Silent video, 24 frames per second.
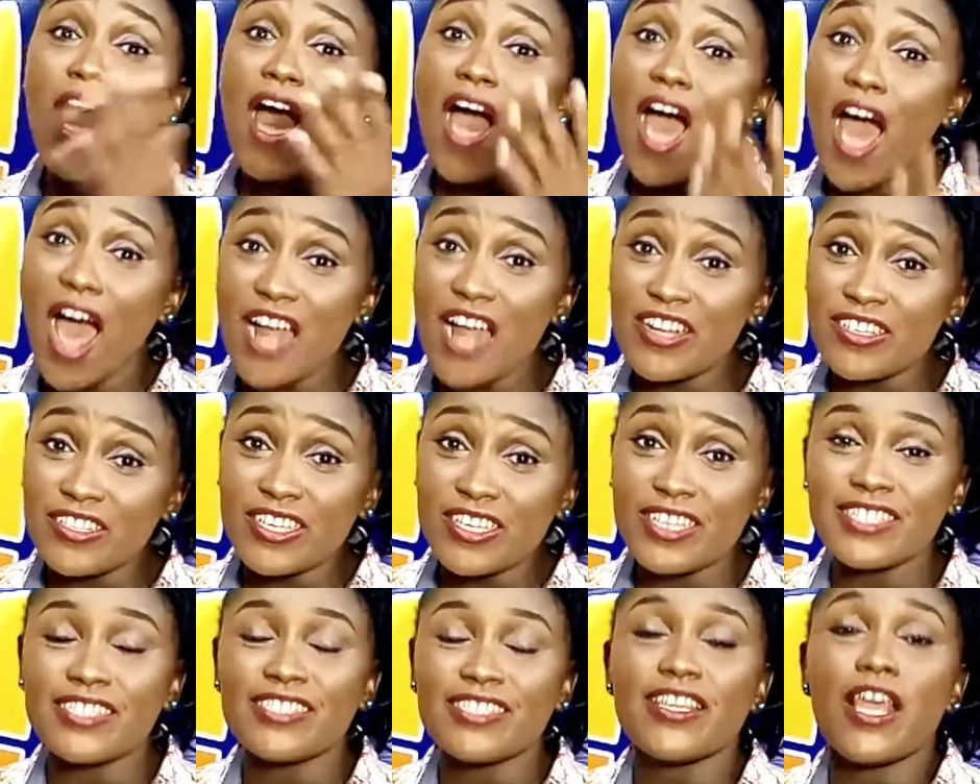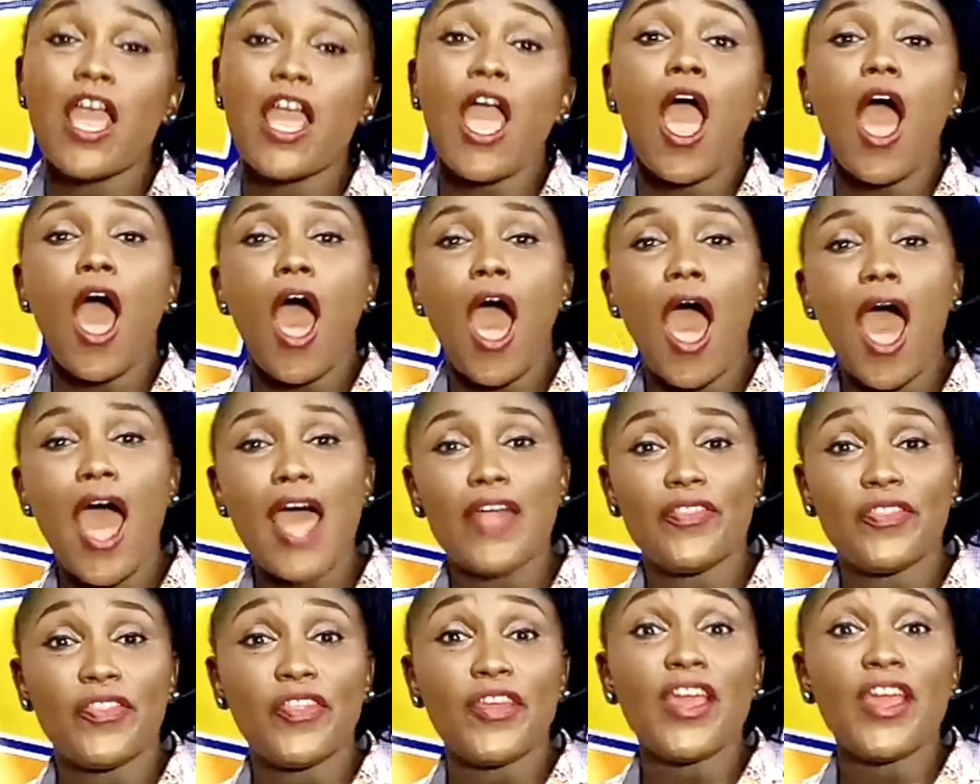artist
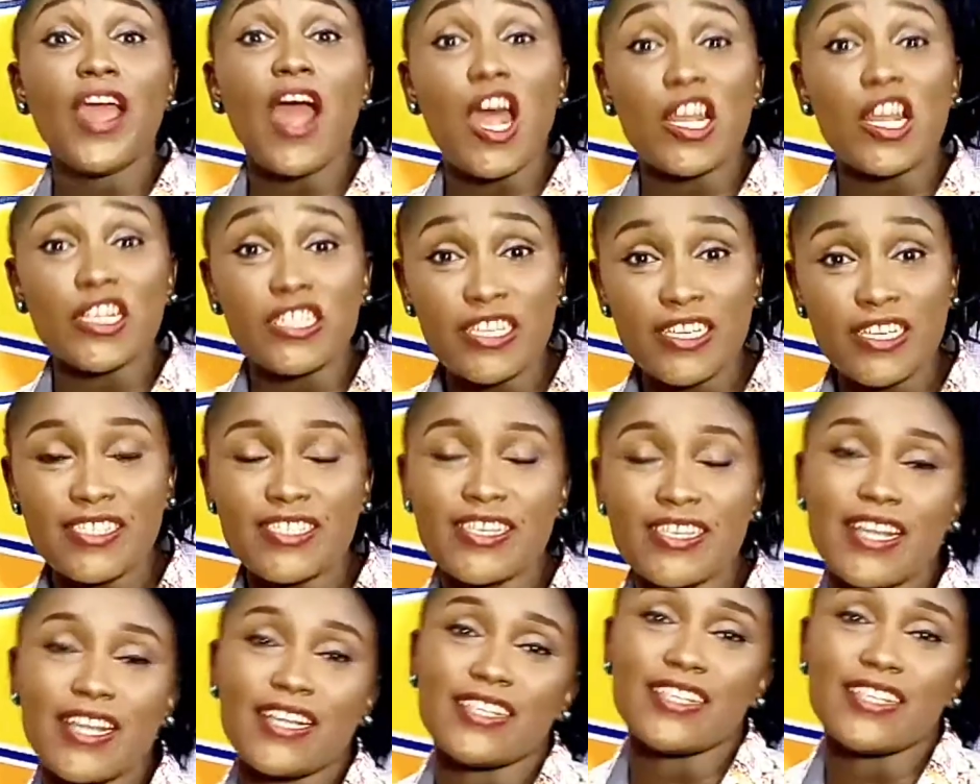and the artisan.